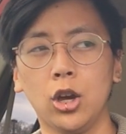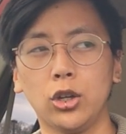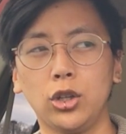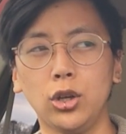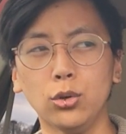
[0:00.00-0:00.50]

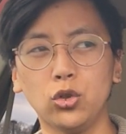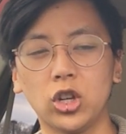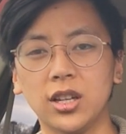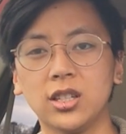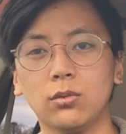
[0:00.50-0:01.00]
you
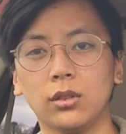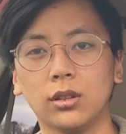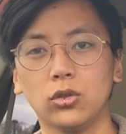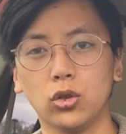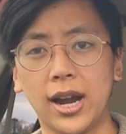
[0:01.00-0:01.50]
just
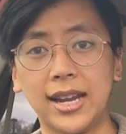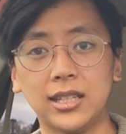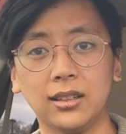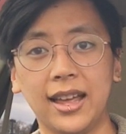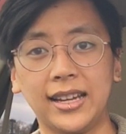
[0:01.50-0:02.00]
tried
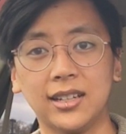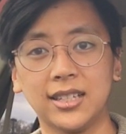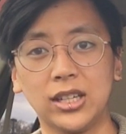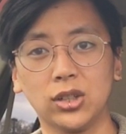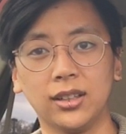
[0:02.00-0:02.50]
to, like,
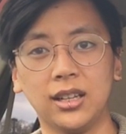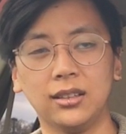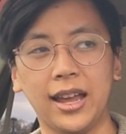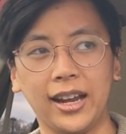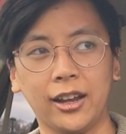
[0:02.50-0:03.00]
essentially,
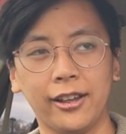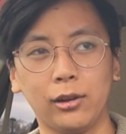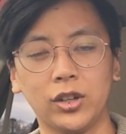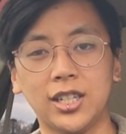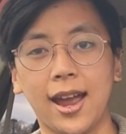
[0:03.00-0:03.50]
like,
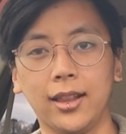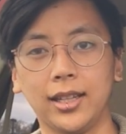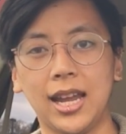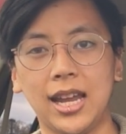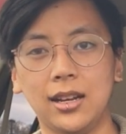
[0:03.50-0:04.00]

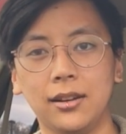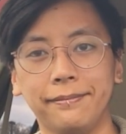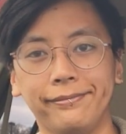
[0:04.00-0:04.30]
retaliate